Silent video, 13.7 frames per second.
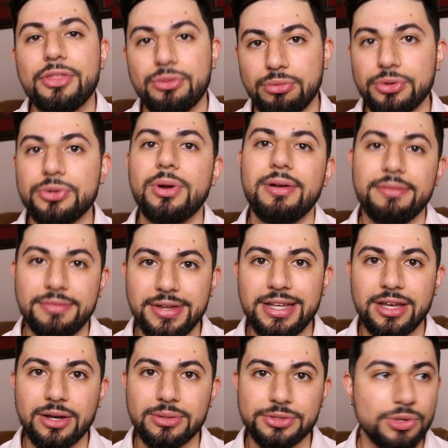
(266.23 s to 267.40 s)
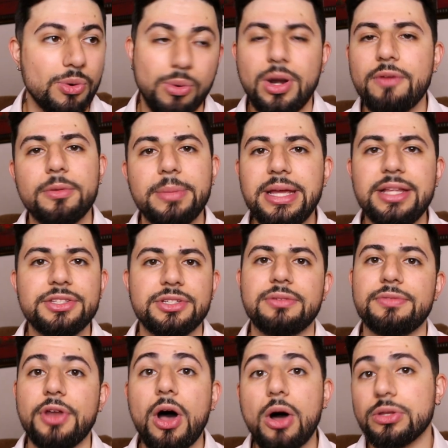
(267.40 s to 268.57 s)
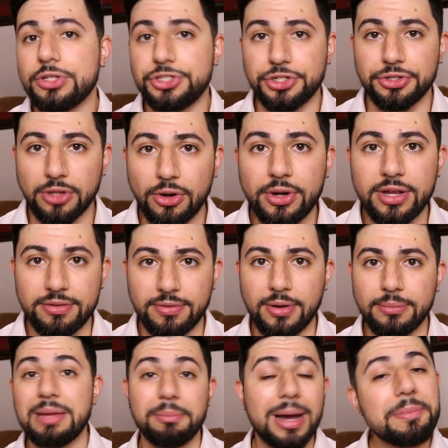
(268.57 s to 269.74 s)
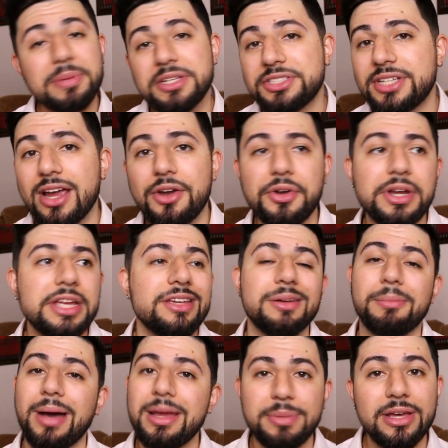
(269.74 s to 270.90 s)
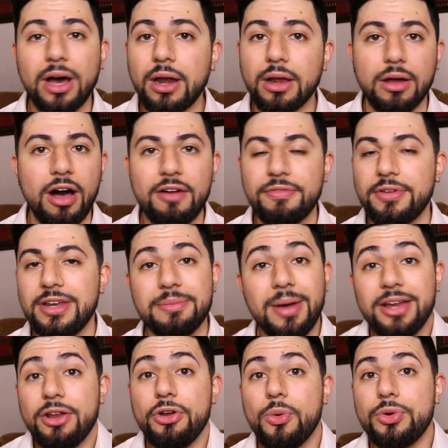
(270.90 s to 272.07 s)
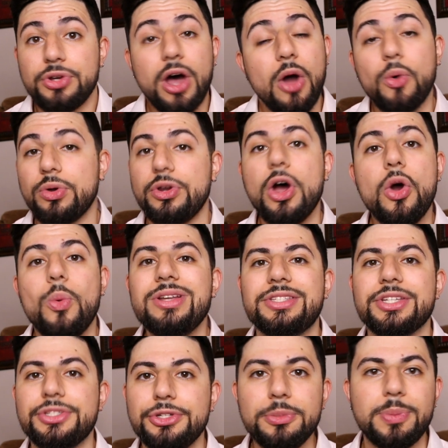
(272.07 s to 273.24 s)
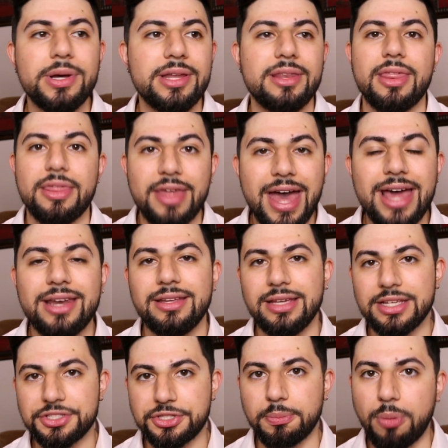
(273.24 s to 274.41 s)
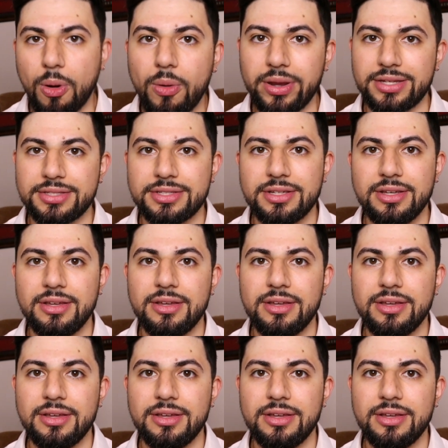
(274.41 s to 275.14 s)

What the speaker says: through videos or whatever means of knowledge you're learning from. It might be scary, you might be unconfident, you might not know what to do, but that is the point.